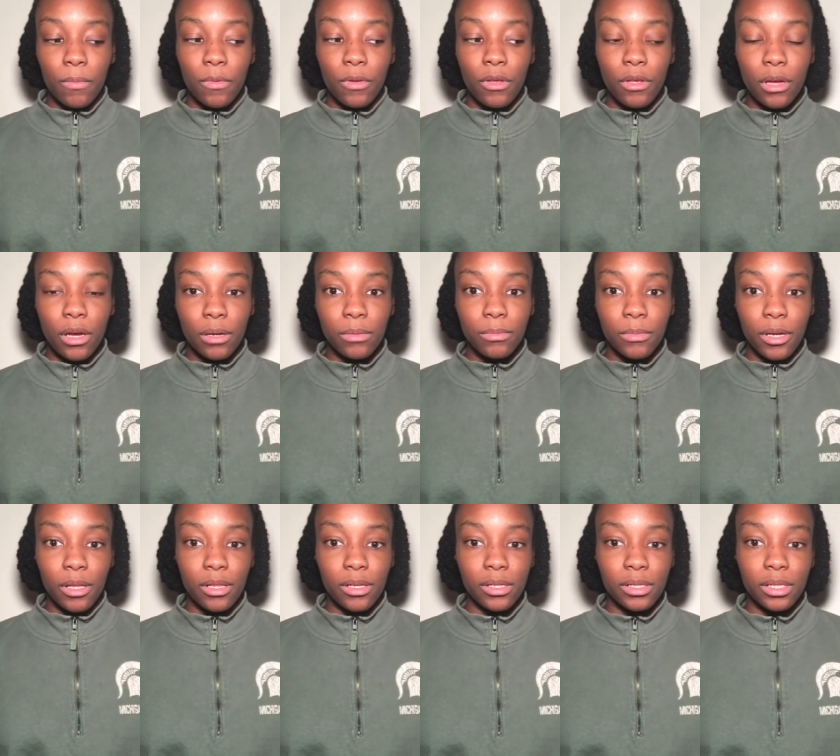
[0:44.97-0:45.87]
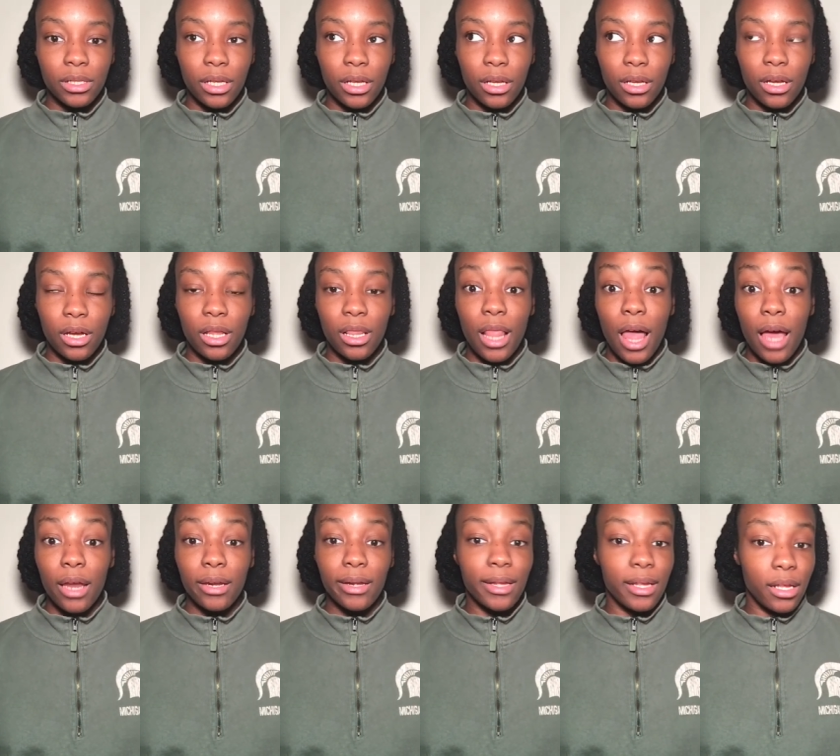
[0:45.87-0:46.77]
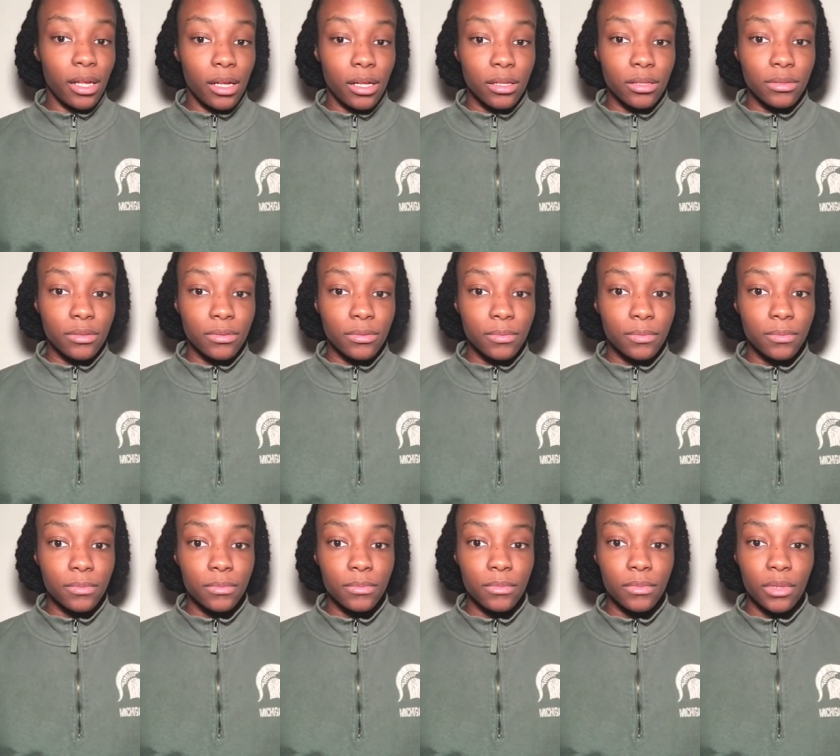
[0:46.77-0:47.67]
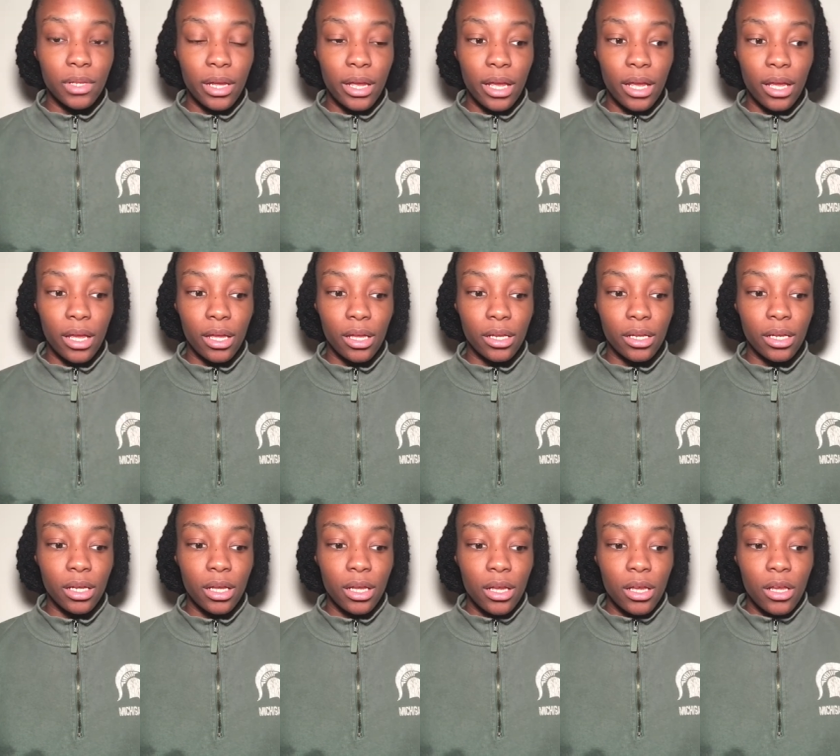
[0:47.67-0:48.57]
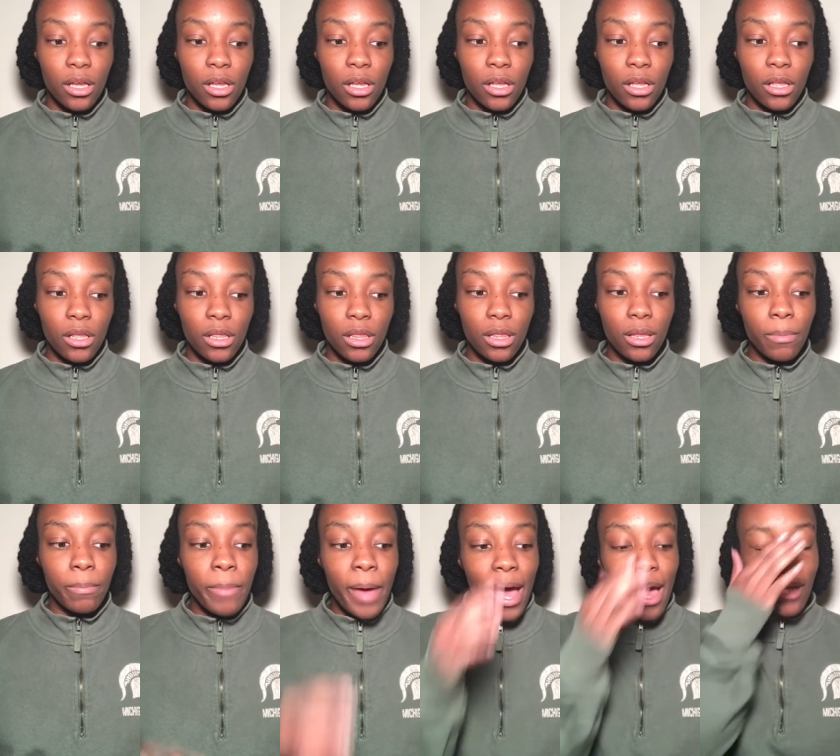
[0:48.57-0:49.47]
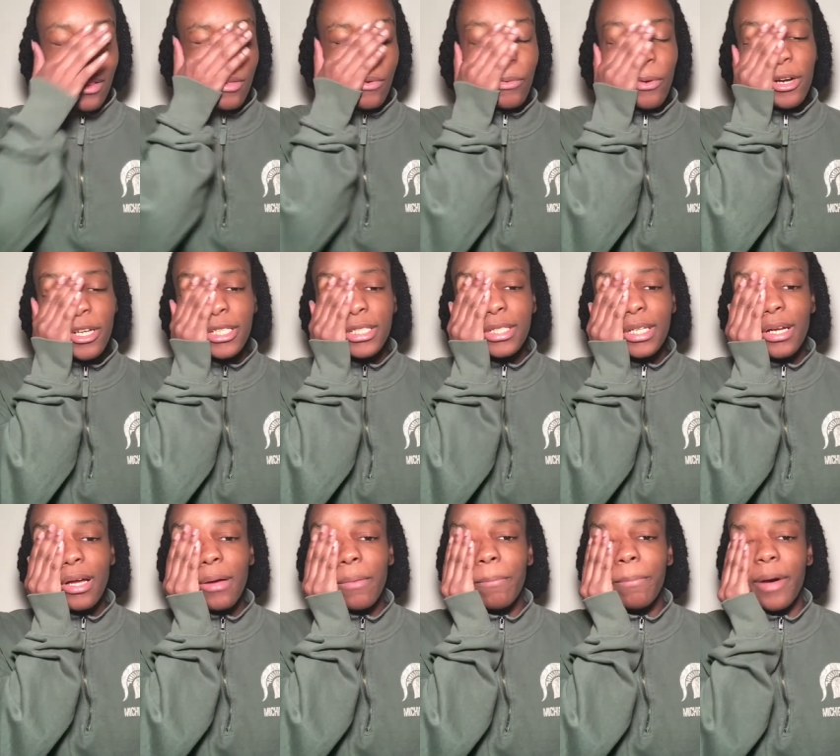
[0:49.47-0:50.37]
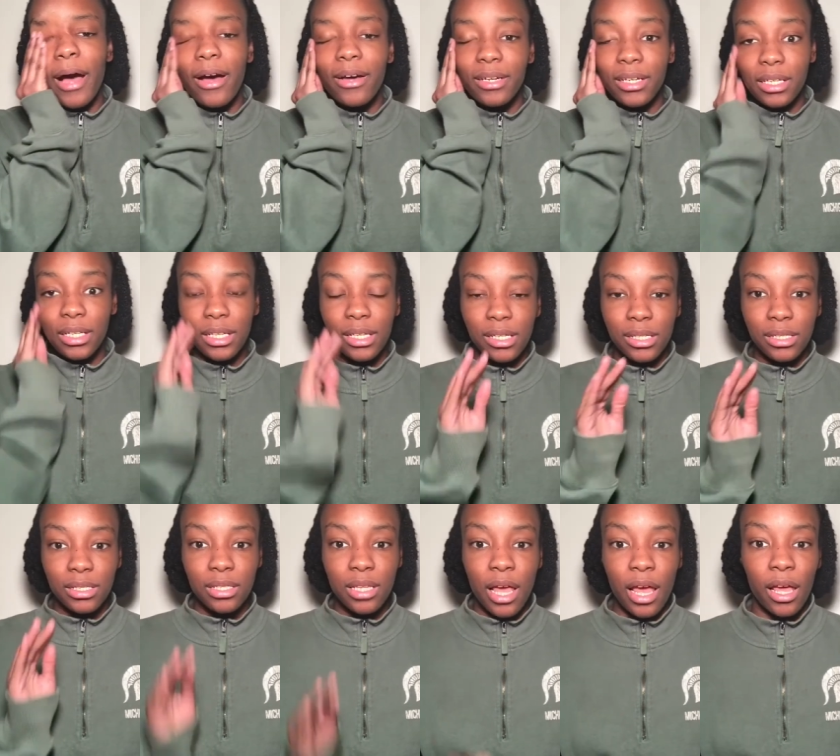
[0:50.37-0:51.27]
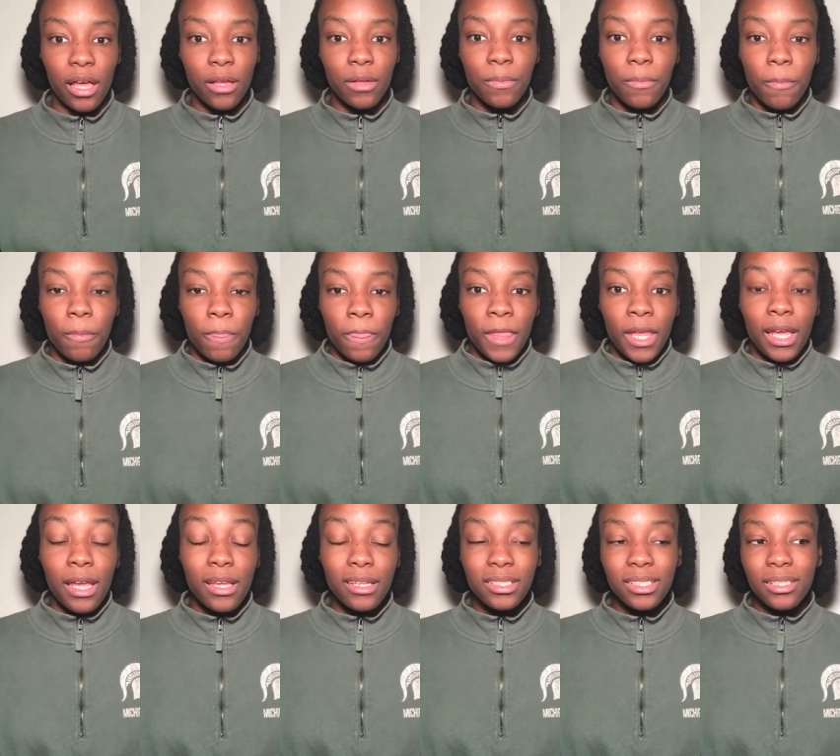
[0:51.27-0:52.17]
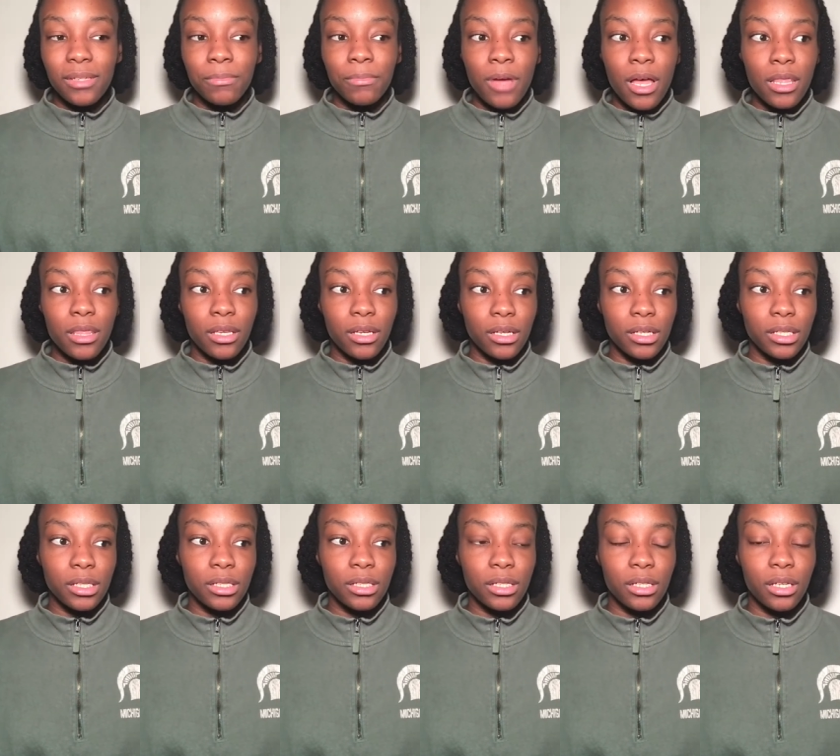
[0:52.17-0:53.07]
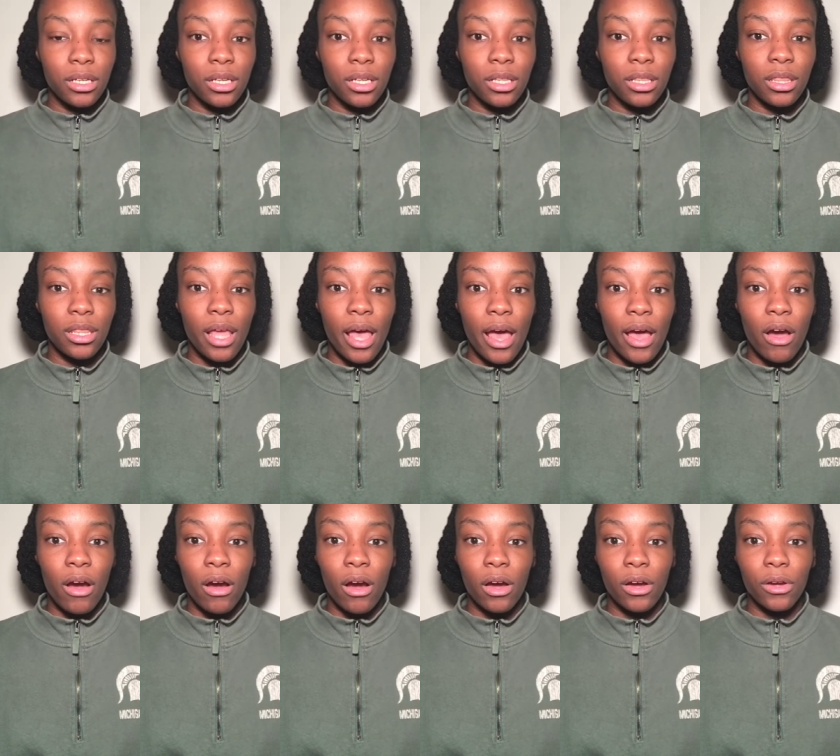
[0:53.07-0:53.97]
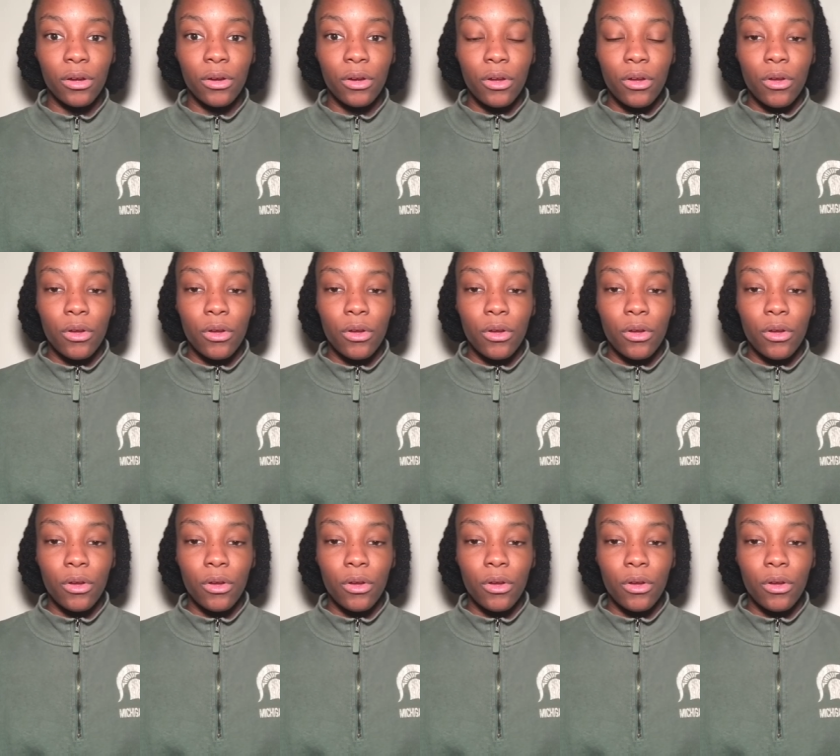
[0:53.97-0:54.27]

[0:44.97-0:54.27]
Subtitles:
young mothers get a lot of heat. And the worst thing about it is that it's the mothers that are